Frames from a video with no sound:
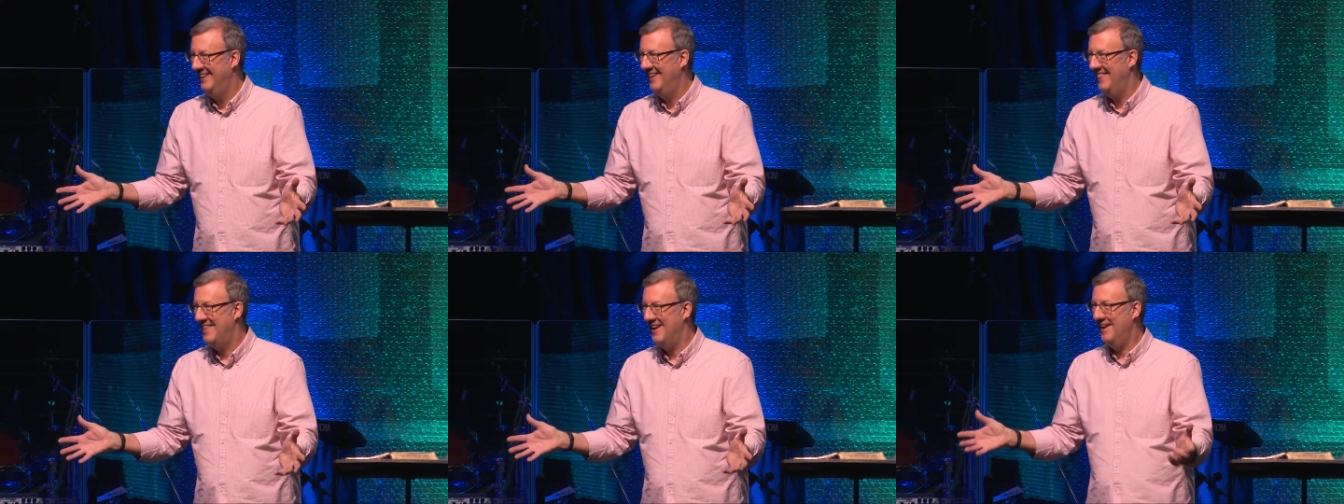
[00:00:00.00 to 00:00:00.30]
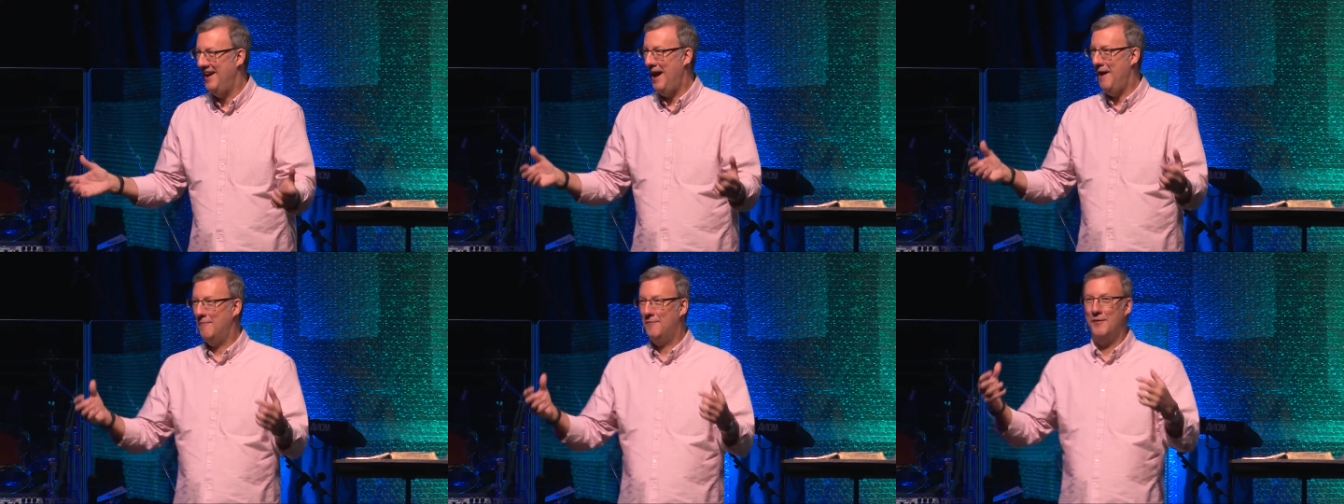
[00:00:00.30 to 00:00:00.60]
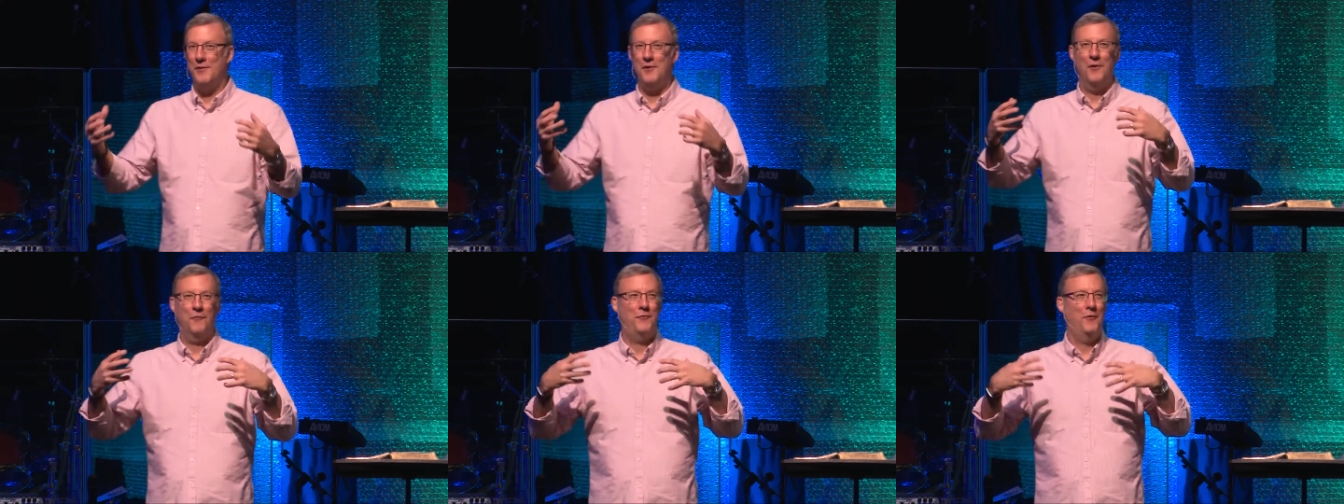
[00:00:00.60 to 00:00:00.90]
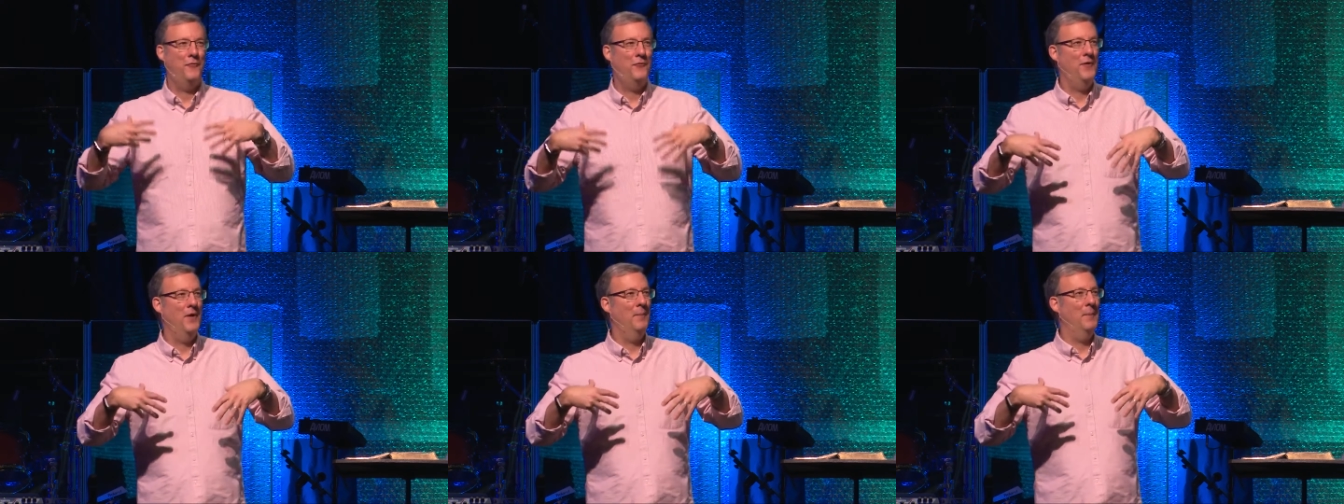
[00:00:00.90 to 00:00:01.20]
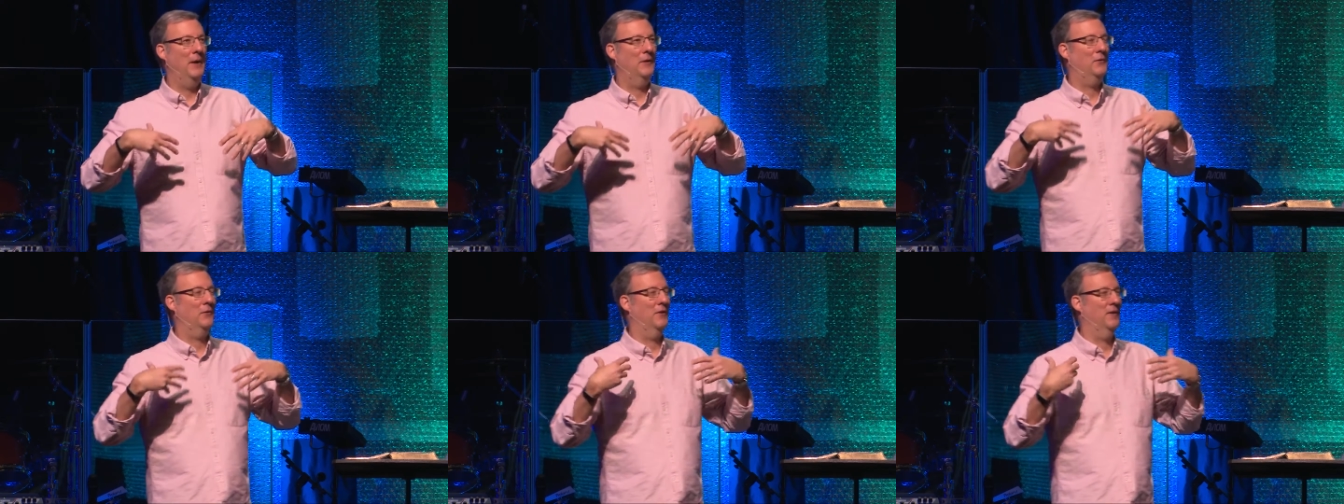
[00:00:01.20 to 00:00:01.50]
They're not for your
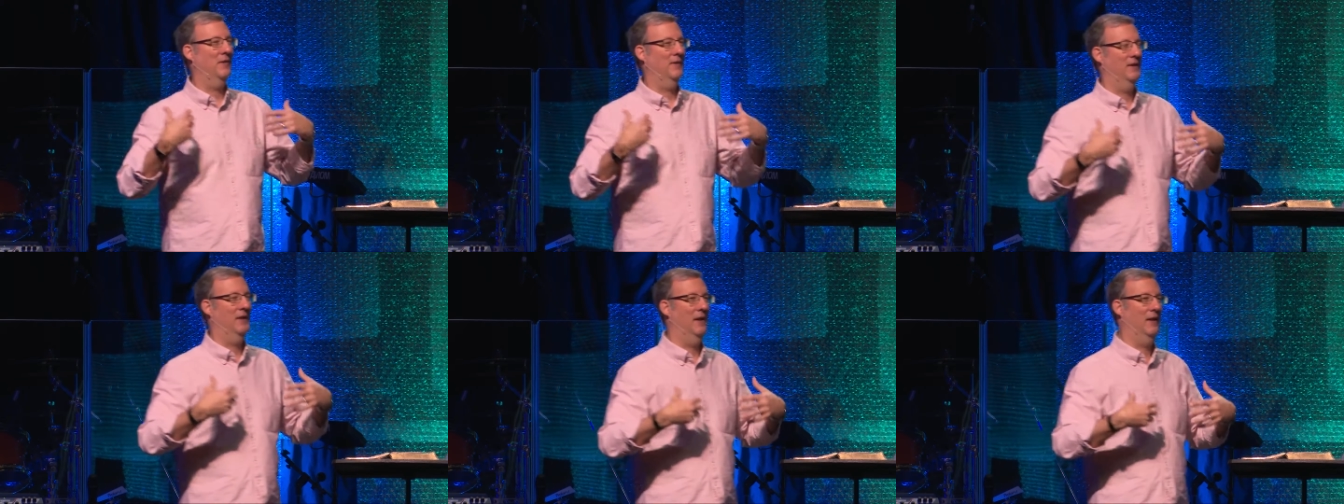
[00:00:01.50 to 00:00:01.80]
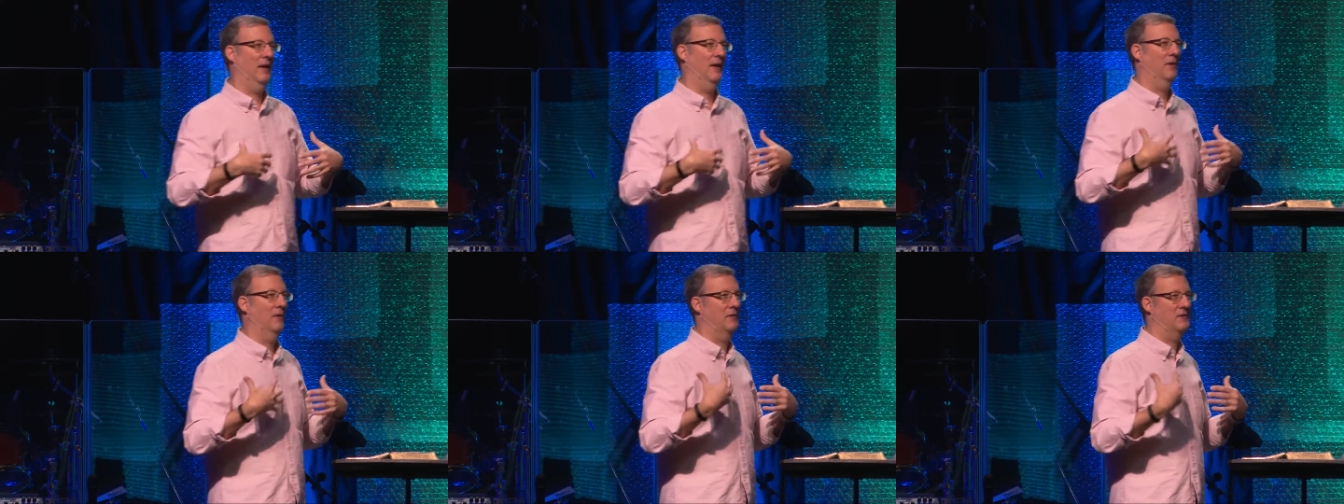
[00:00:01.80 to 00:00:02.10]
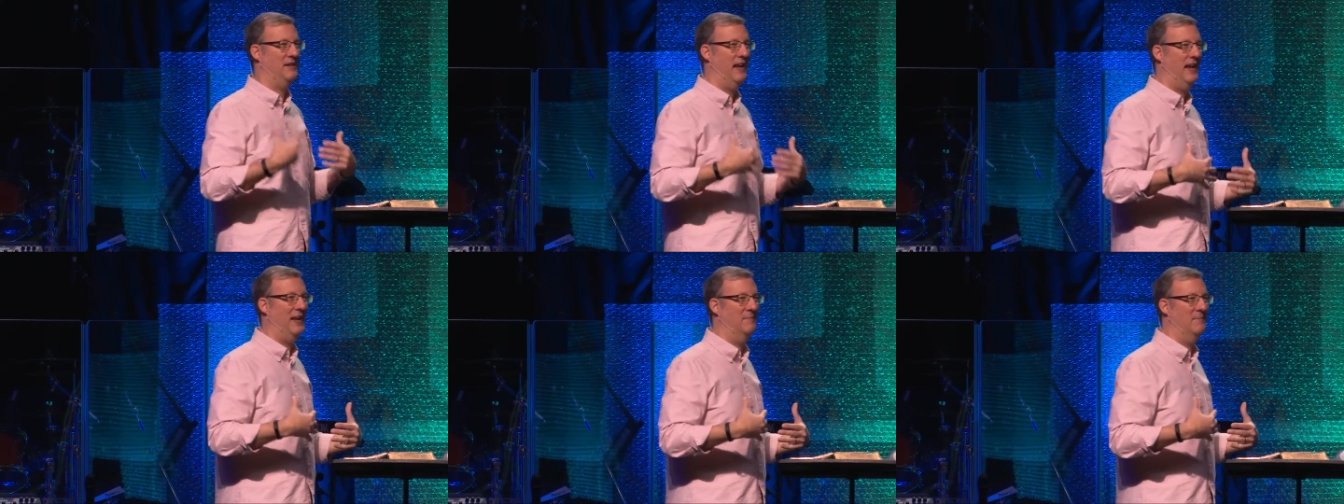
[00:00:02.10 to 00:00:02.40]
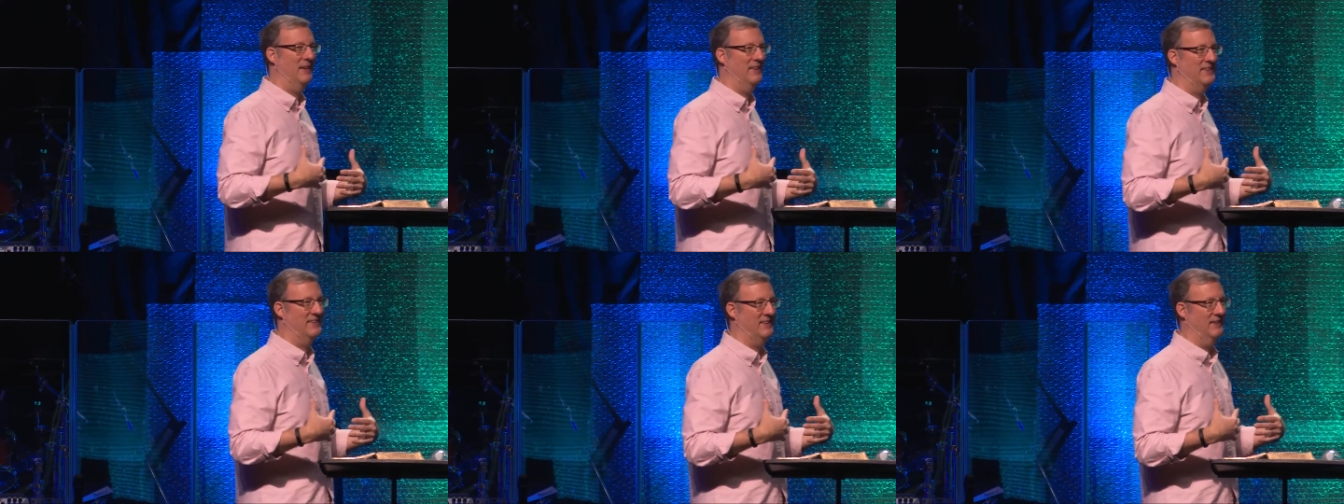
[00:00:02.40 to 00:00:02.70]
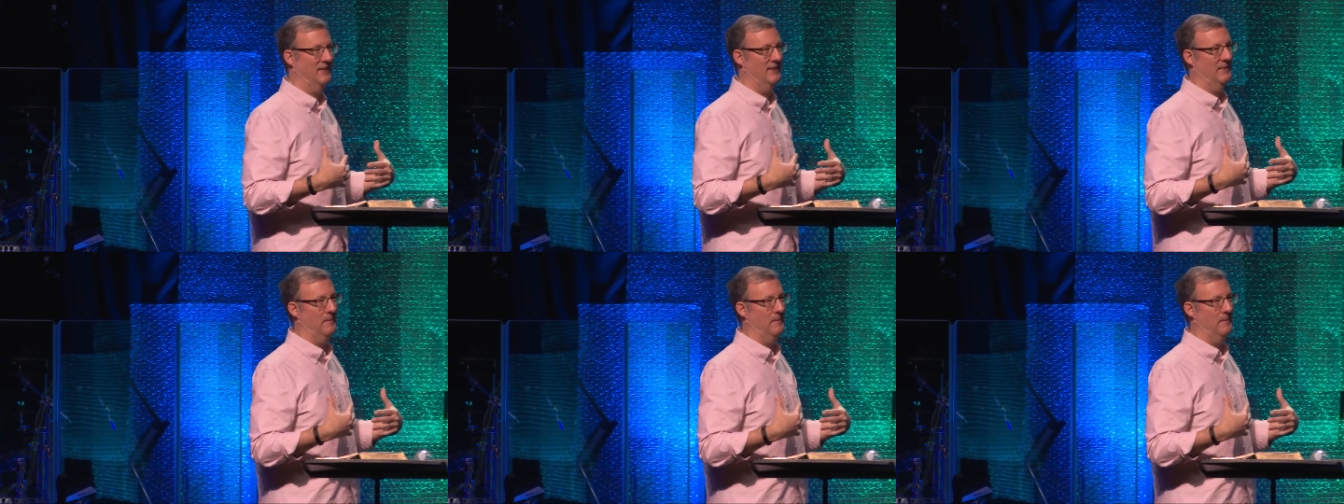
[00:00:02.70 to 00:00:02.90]
fulfillment or your uh, entertainment,